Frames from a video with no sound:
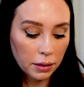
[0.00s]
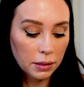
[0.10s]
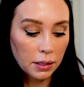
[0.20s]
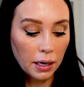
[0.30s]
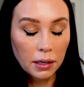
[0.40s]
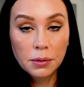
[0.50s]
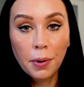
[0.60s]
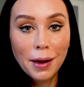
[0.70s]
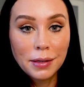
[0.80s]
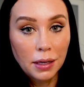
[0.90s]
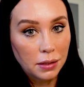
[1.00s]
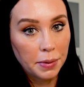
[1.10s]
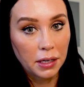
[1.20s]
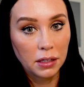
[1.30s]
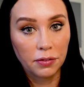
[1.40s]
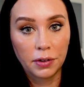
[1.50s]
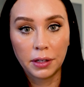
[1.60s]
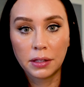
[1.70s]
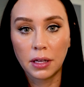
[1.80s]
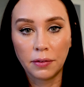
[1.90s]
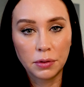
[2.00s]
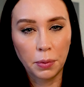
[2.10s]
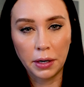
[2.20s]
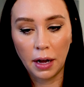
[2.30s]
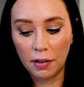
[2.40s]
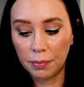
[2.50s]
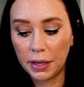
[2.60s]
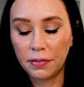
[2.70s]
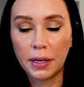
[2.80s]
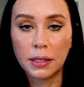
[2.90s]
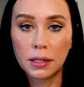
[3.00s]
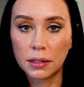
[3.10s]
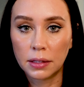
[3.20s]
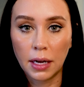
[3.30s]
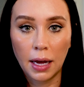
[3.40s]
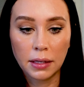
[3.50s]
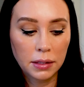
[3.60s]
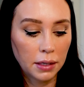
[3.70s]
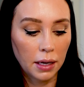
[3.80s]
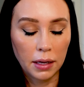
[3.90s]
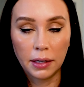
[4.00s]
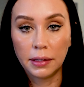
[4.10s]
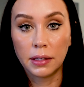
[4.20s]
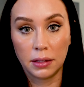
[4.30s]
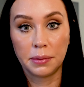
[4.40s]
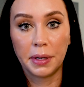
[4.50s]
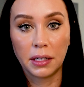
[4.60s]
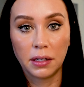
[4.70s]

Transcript: Setting spray does make a difference. I've sprayed half my face as a test and it does make a